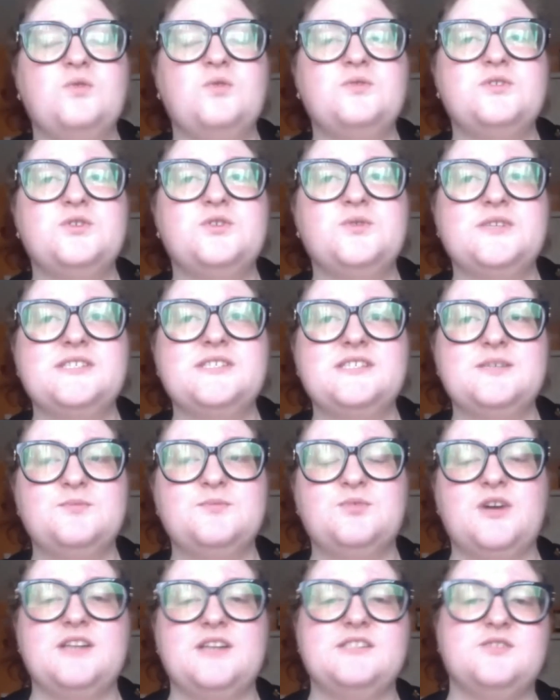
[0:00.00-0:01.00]
TwistIT
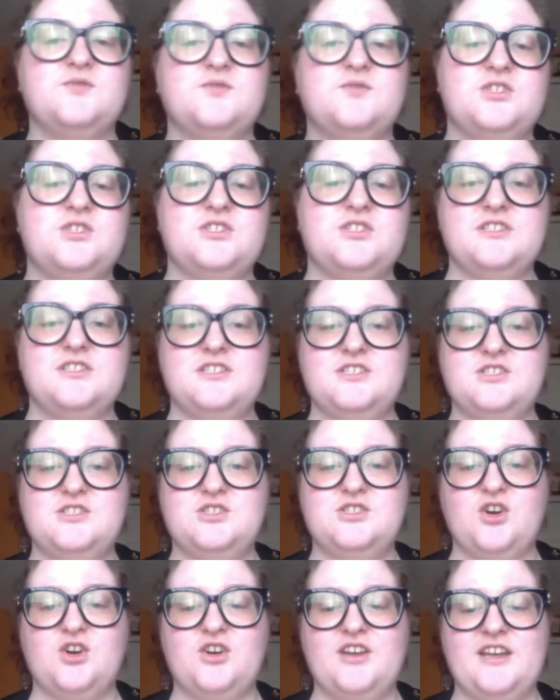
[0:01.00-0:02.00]
Press originally
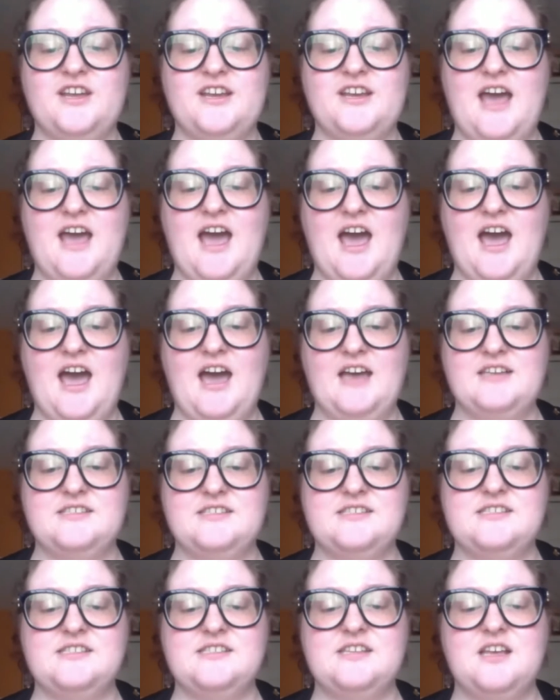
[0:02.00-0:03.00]
started
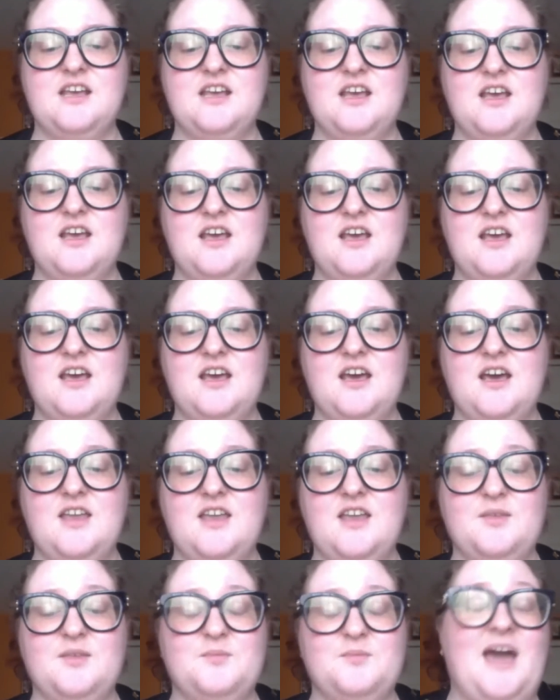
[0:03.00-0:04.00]
as
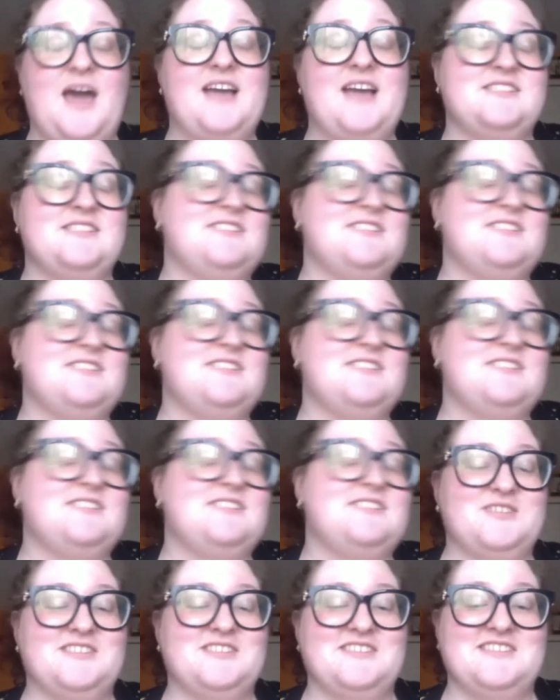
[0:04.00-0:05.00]
the magazine
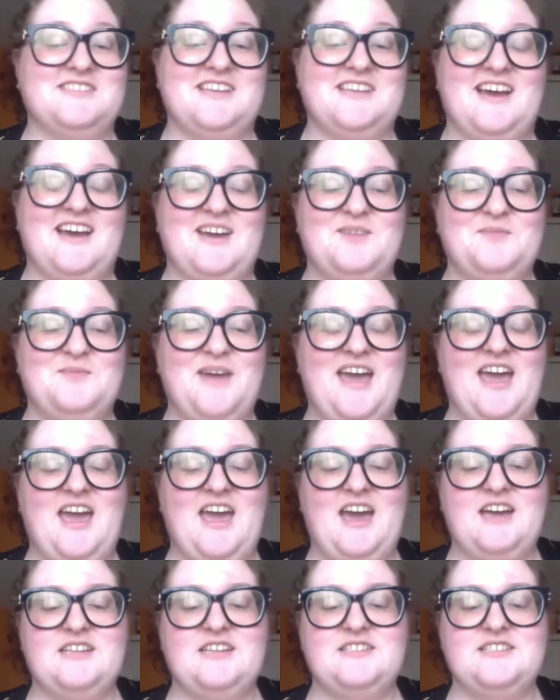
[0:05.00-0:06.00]
Twist in Time,
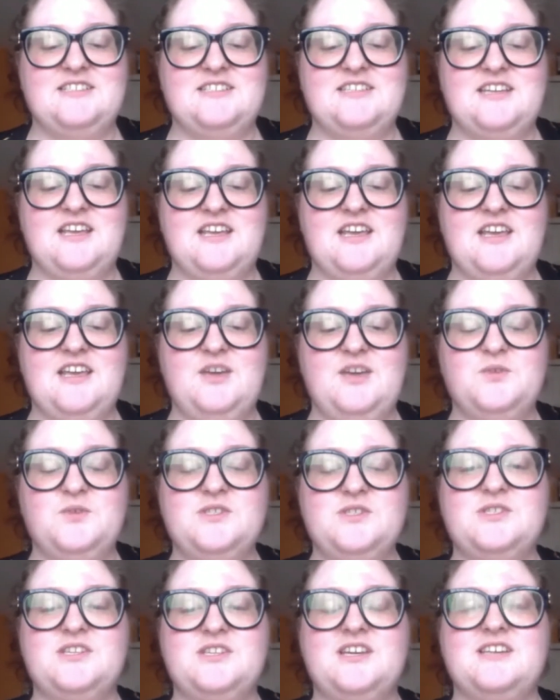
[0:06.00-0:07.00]
and it was
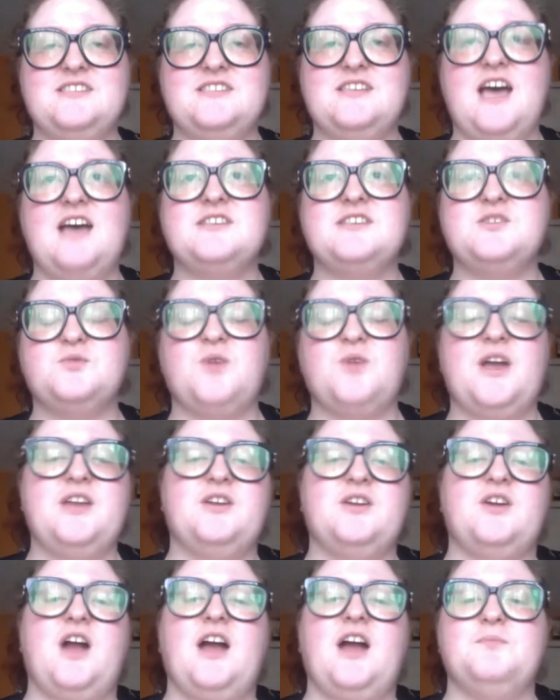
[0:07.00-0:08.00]
because as a
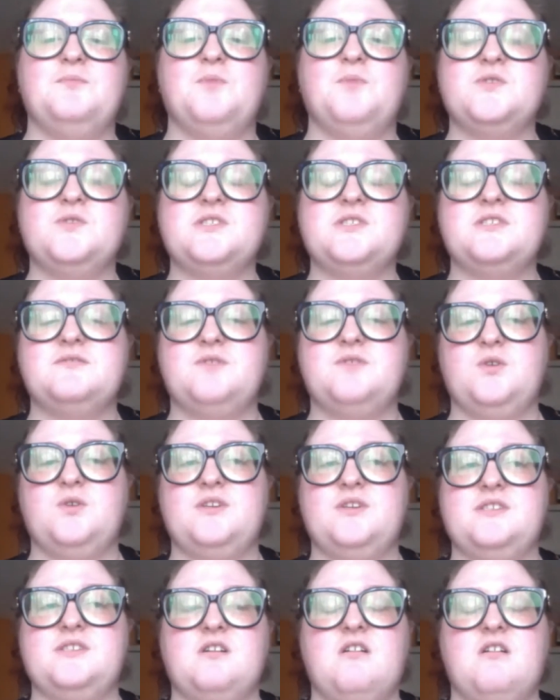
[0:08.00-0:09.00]
writer I mostly
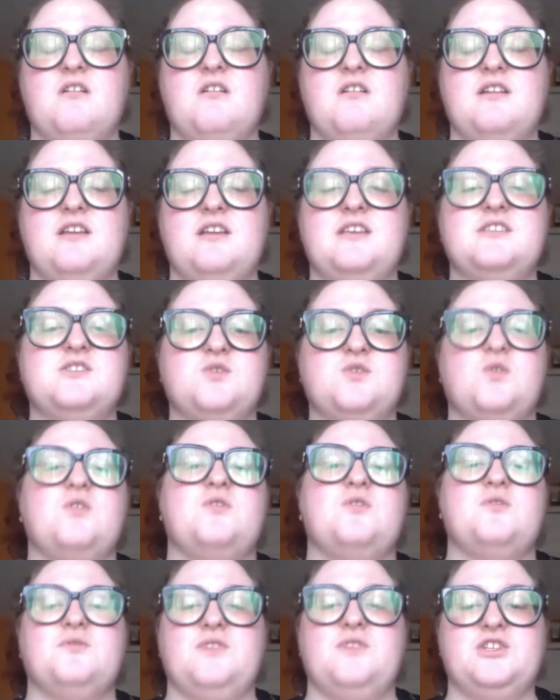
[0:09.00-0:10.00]
focus on
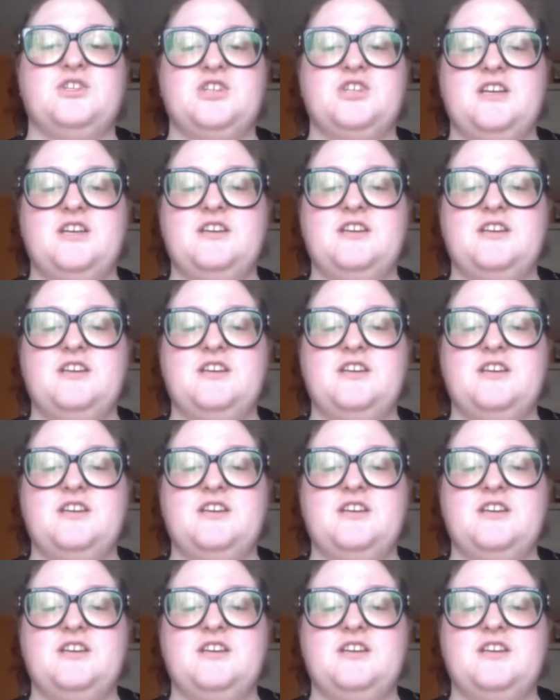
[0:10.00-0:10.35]
historical fiction